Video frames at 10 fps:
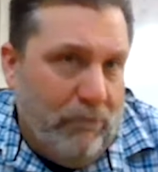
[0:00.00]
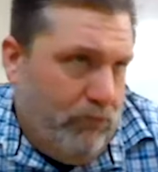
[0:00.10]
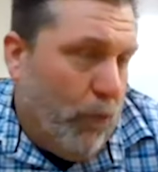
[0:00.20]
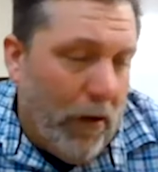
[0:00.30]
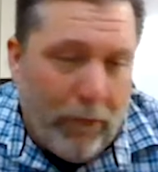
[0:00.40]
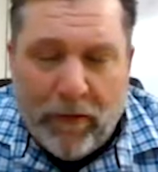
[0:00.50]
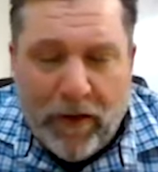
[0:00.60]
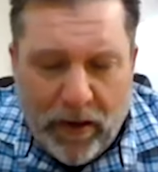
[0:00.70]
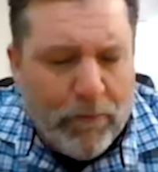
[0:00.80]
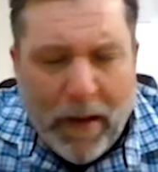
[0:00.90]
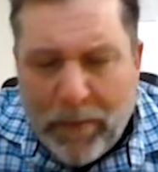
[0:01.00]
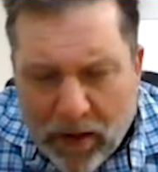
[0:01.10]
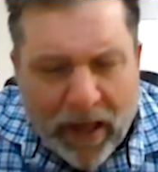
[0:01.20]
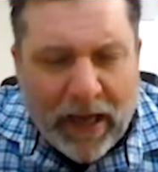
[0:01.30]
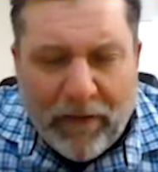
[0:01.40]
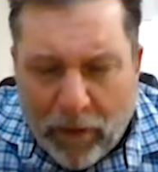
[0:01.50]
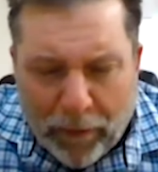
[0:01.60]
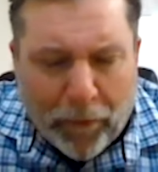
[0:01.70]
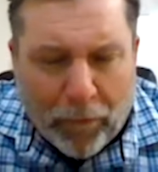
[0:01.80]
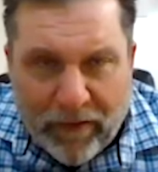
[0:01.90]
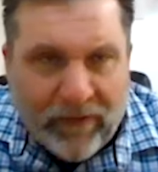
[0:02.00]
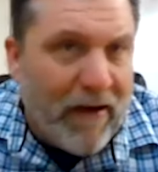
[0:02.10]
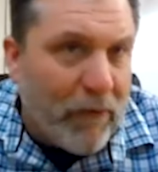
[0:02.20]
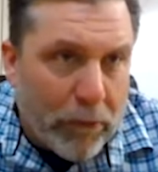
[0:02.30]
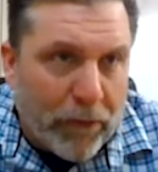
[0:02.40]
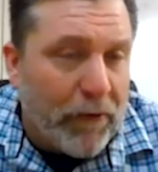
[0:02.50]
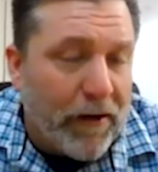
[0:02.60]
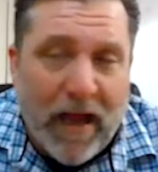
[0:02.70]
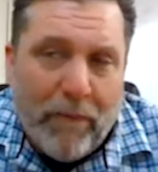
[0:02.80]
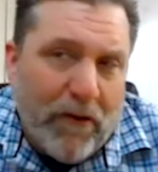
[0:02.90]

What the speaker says: Maybe you can get in there at 37 or 38,